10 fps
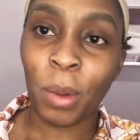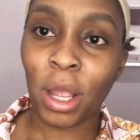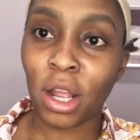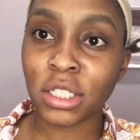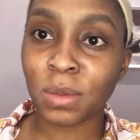my
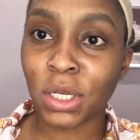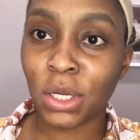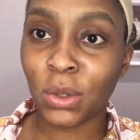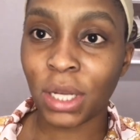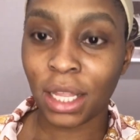gosh, I'm gonna
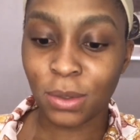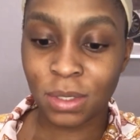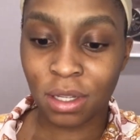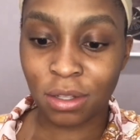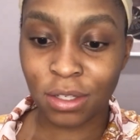look like those
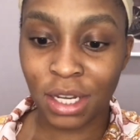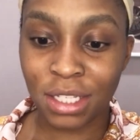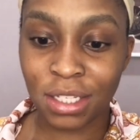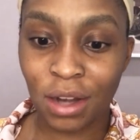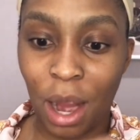girls on
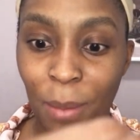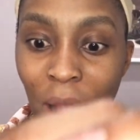Instagram.